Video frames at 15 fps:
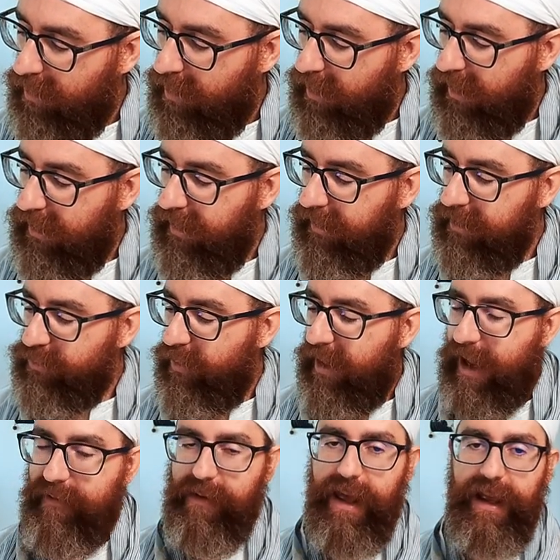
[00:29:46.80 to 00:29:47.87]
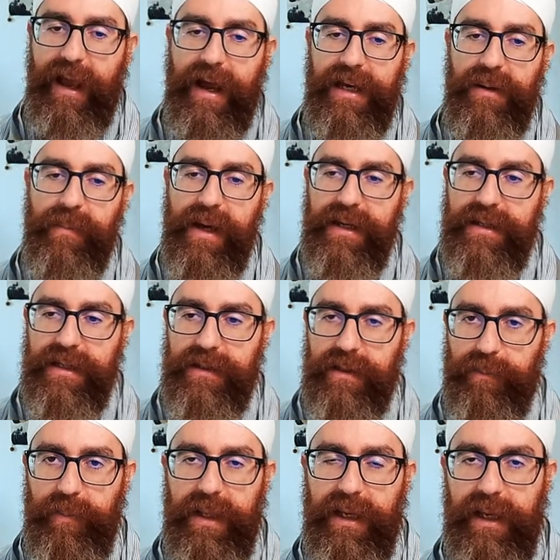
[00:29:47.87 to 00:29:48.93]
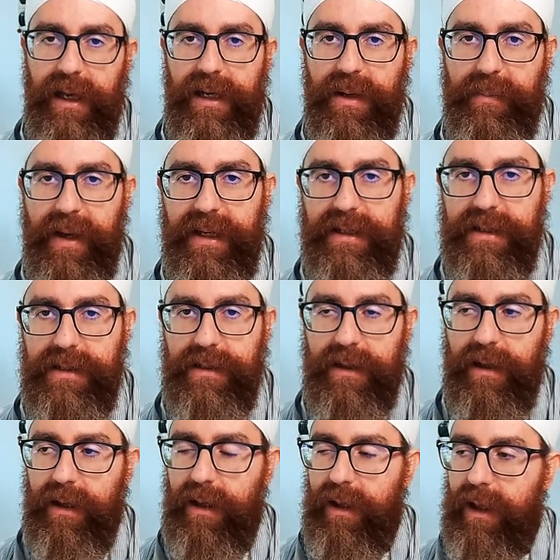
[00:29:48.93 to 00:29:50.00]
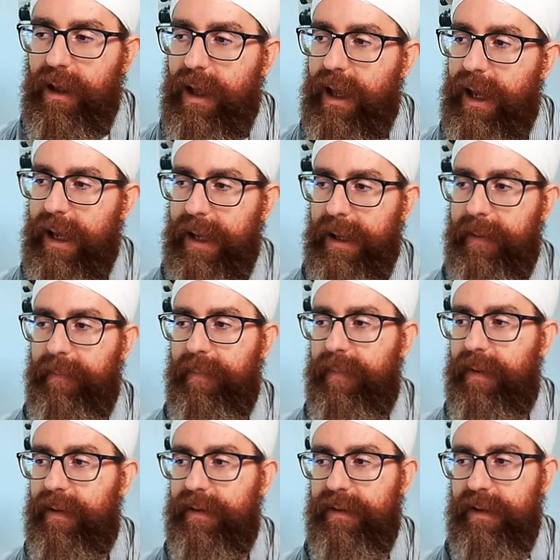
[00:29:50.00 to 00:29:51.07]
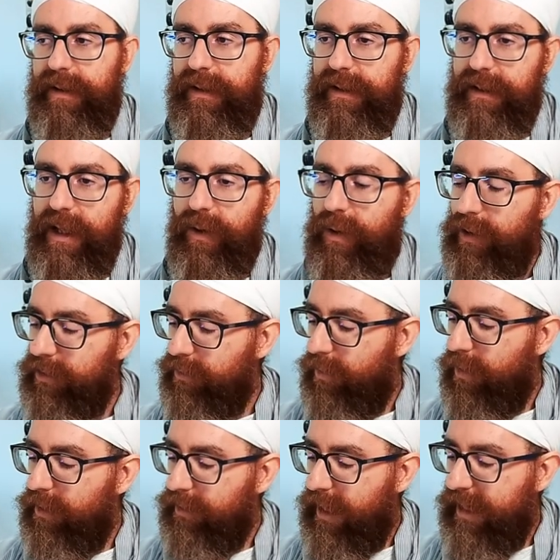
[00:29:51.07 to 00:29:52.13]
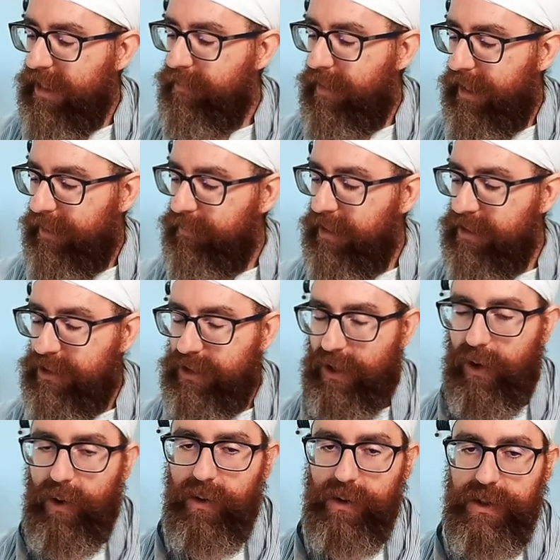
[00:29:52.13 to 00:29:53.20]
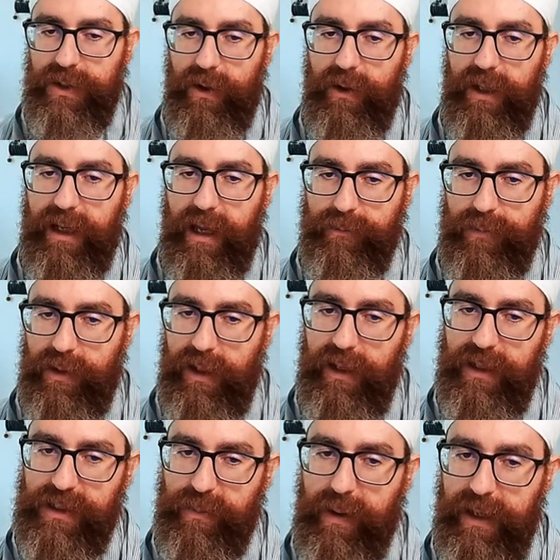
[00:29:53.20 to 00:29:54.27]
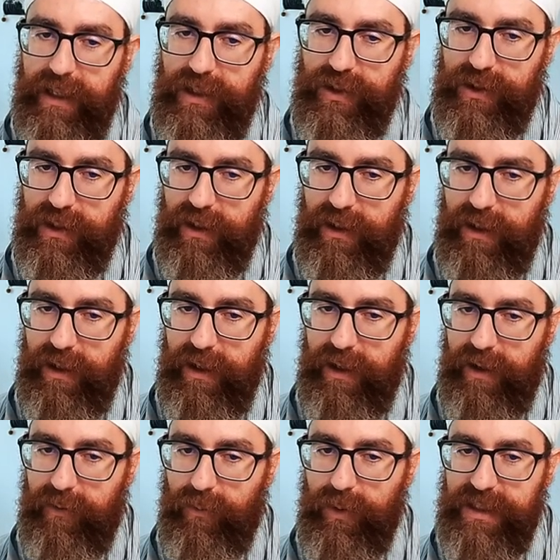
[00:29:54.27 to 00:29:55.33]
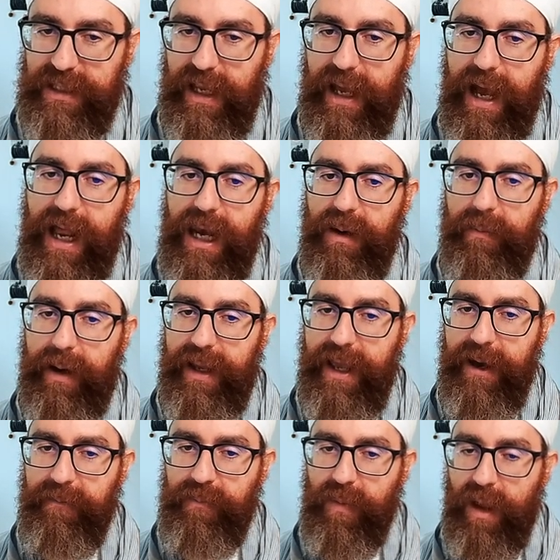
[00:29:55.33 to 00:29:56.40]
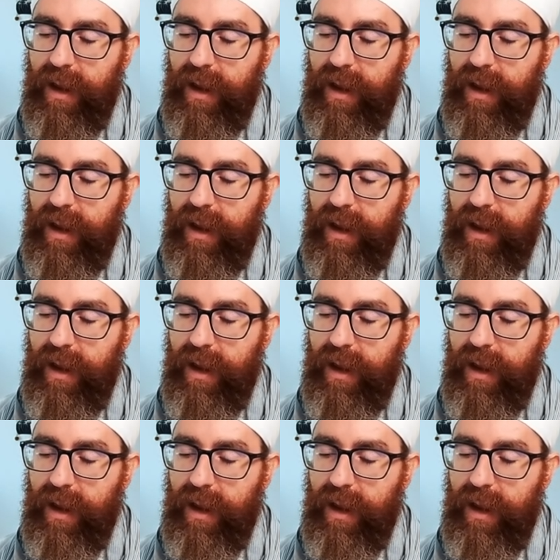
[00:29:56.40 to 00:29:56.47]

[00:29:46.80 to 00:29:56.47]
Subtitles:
In English, we have like animated, being animated. The old word anima means soul. So it can, in Spanish, we say alma, yeah?